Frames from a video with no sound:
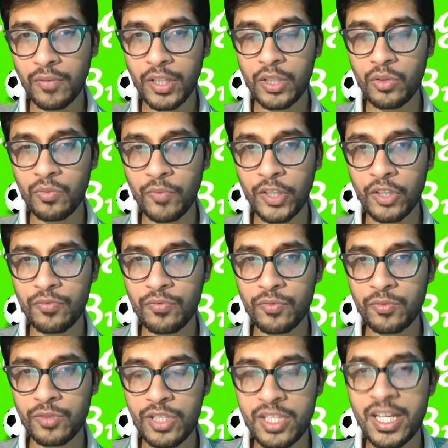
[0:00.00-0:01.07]
where you've
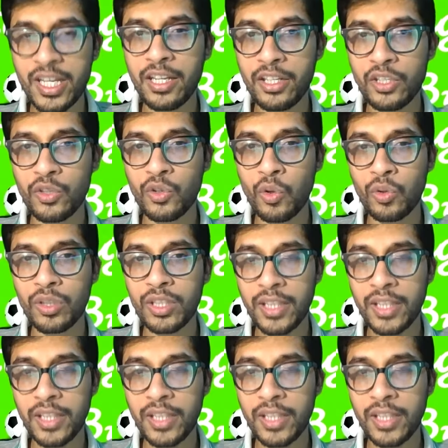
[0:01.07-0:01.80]
decided you don't